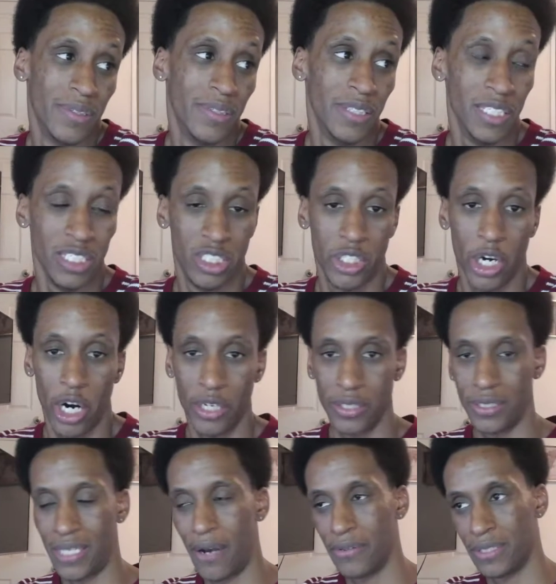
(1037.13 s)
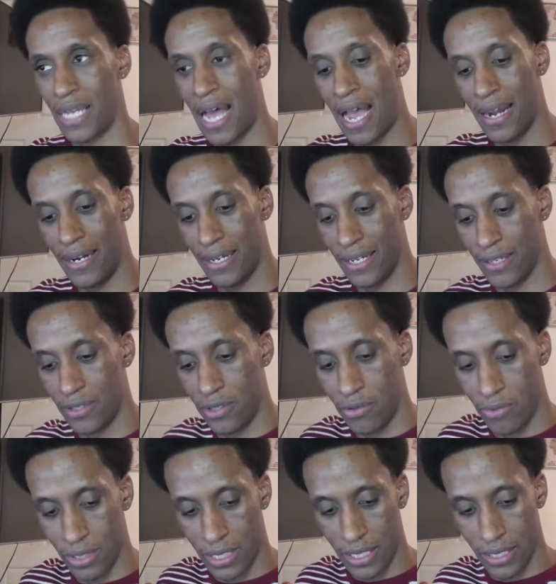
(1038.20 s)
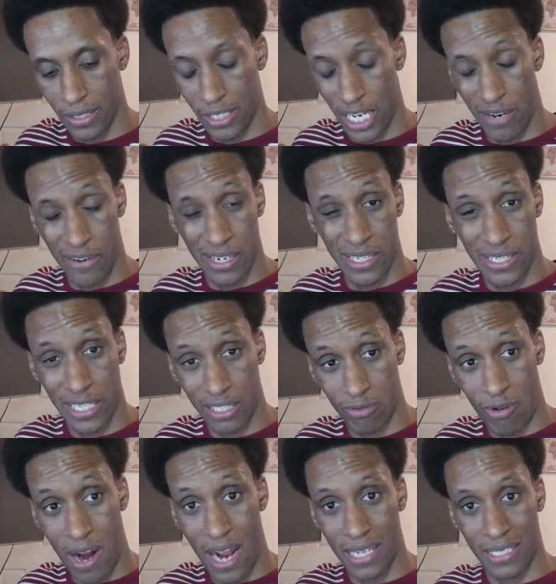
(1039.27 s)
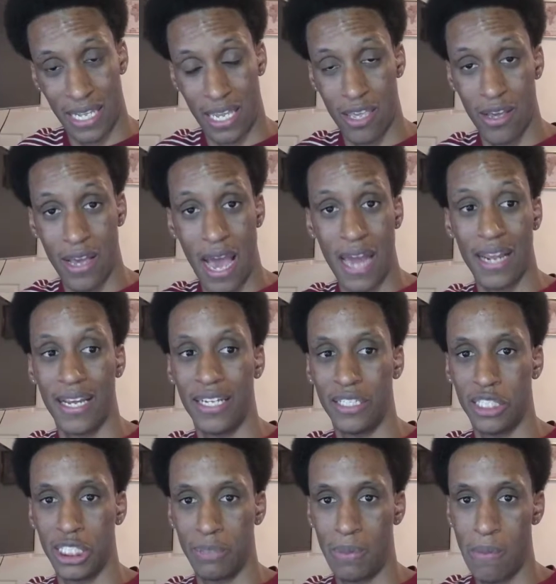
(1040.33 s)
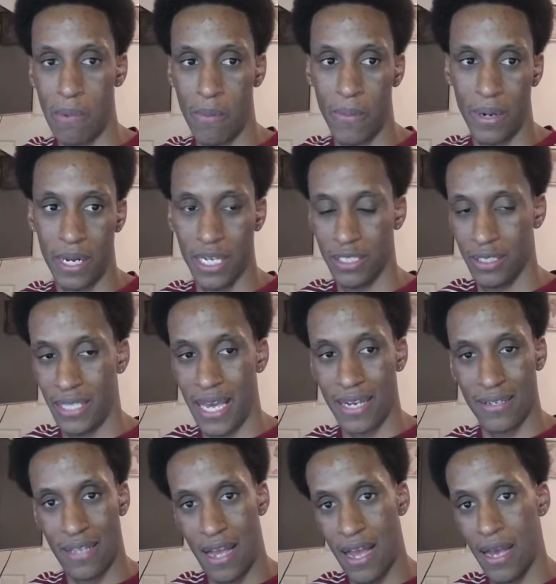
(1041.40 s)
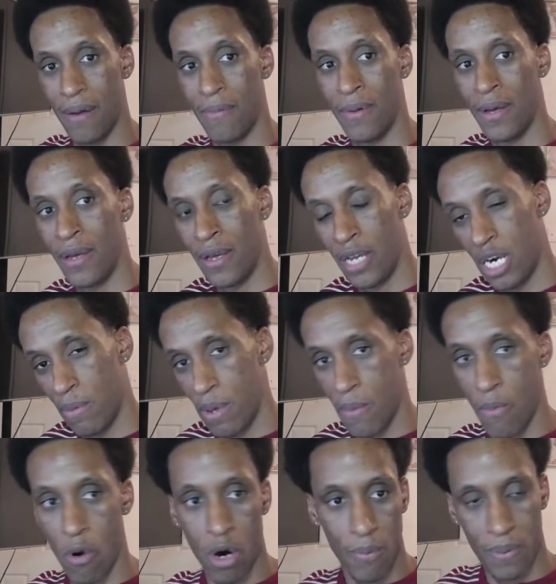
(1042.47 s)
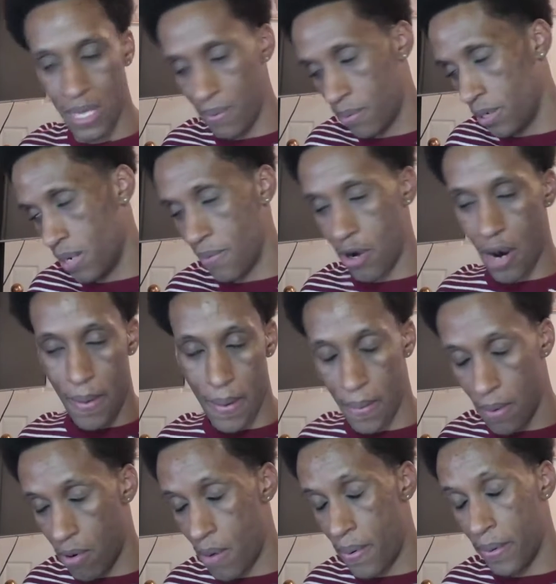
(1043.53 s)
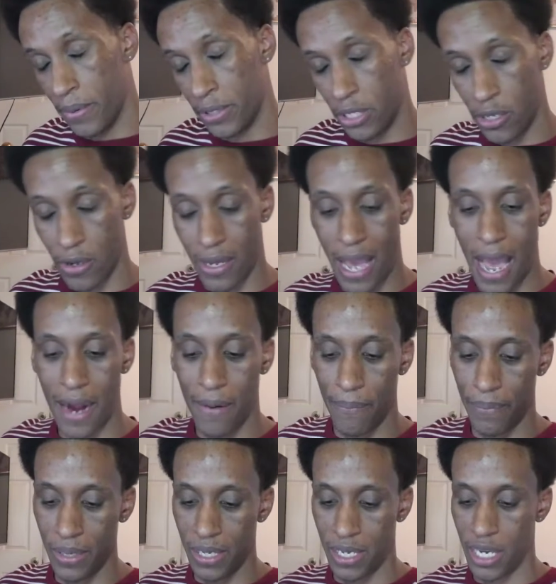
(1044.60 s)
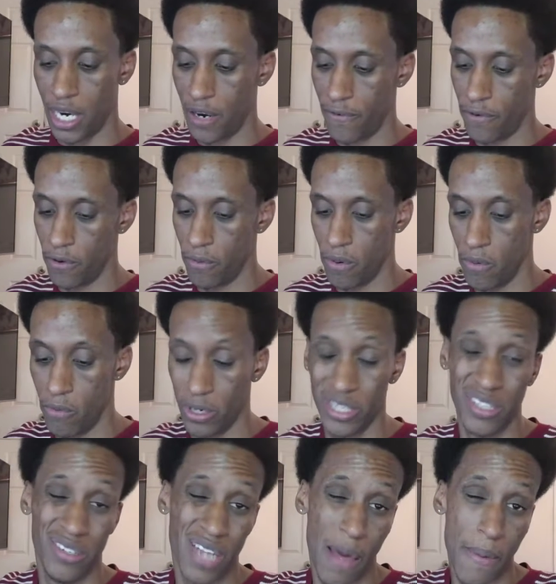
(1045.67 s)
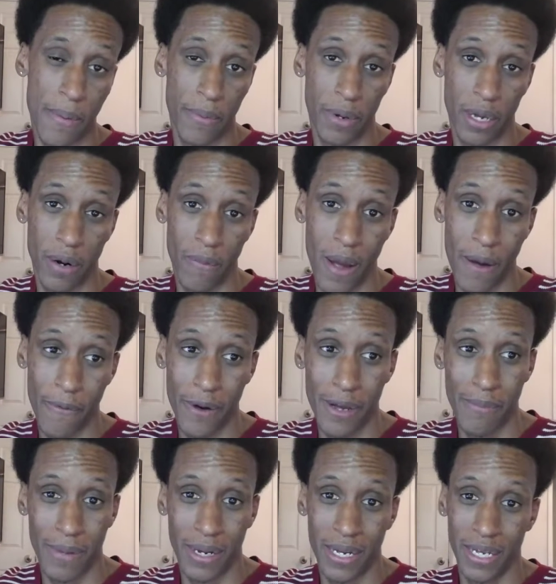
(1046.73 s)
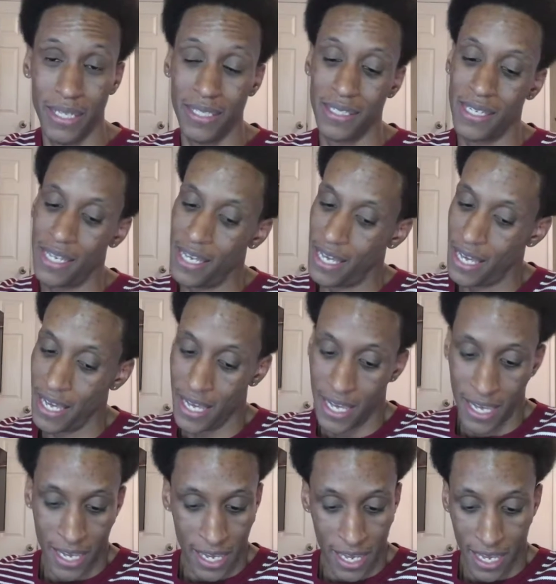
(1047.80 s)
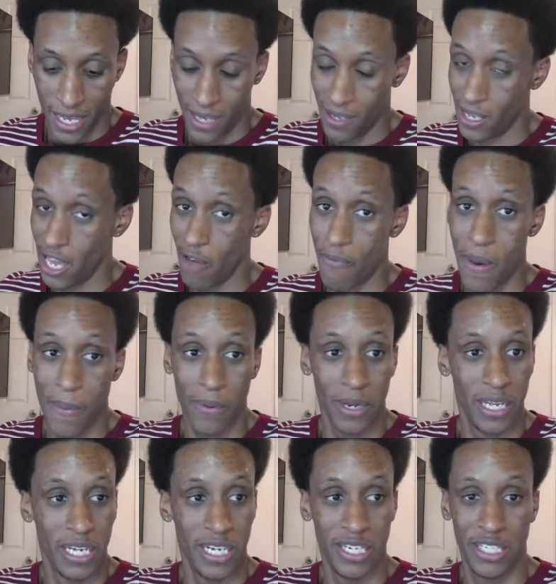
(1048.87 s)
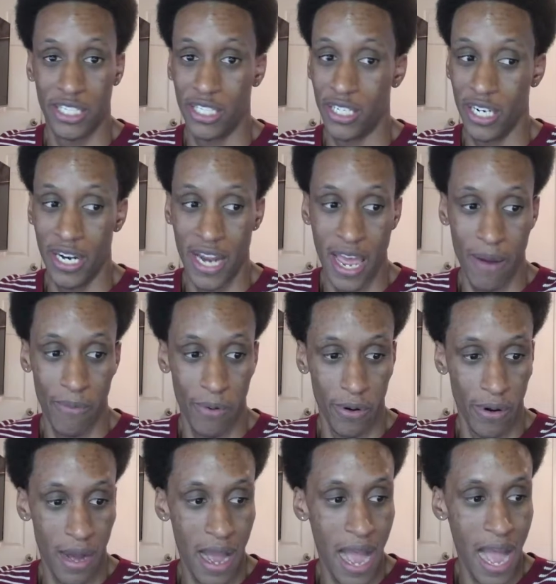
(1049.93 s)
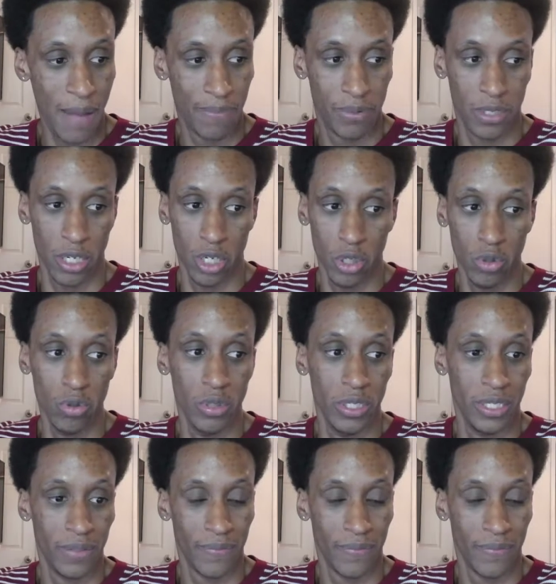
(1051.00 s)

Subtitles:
these charges. That was the idea too with the January 6th riots. Like, you got to get these people, because next time there'll be more people and more people and more people. So you got to be careful with what you let people get away with, because give people an inch and they will absolutely